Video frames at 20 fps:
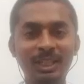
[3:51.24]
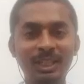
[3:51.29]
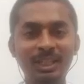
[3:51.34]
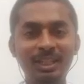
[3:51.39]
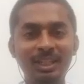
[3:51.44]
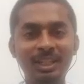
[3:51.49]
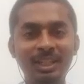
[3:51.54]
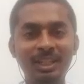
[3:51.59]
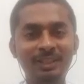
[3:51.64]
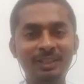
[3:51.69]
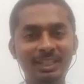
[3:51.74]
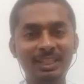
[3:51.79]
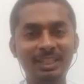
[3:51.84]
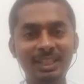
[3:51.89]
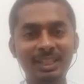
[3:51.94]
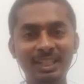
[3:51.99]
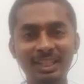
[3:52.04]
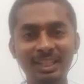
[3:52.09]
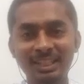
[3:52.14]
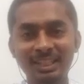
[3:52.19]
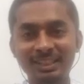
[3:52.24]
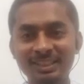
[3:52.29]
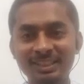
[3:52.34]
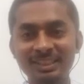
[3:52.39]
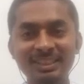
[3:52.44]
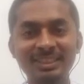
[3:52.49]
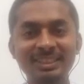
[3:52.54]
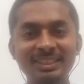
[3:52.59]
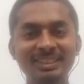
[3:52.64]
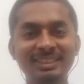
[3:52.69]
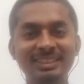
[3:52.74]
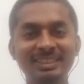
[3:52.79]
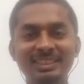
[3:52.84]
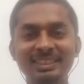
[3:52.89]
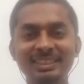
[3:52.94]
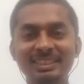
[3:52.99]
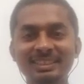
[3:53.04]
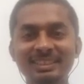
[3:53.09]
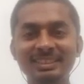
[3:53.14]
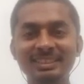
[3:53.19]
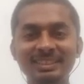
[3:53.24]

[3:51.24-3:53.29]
I will get ITS. Yeah, you'll definitely get